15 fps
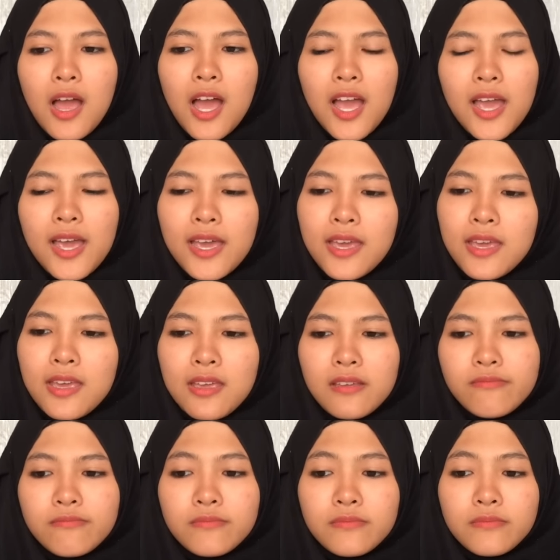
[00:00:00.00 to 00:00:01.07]
I'm
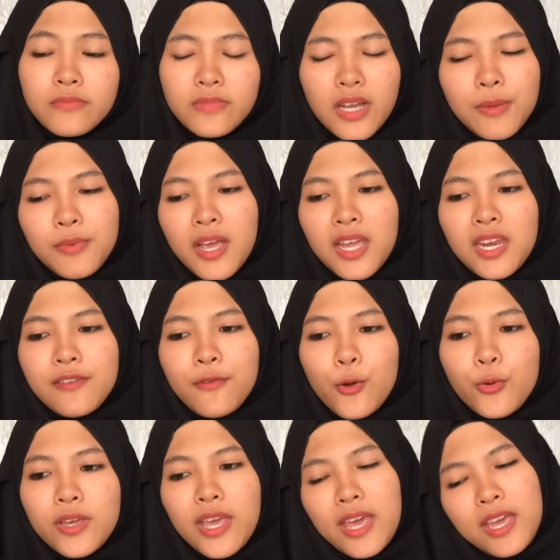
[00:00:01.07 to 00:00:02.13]
kind of
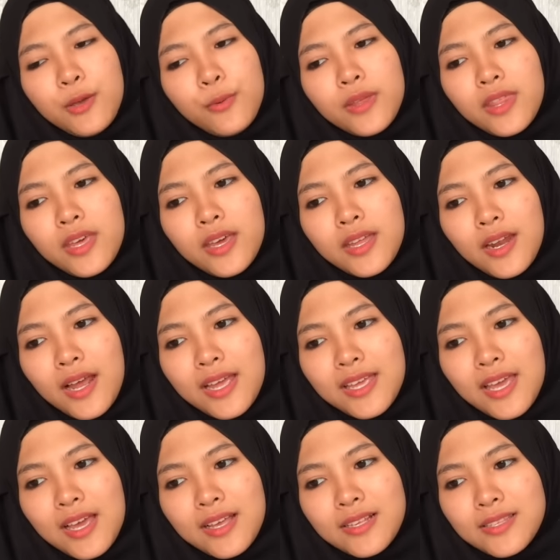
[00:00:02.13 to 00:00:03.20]
okay with it, I
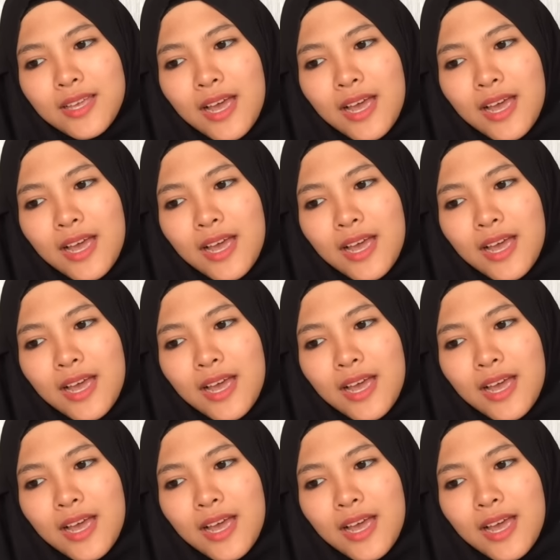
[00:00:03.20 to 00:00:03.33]
guess.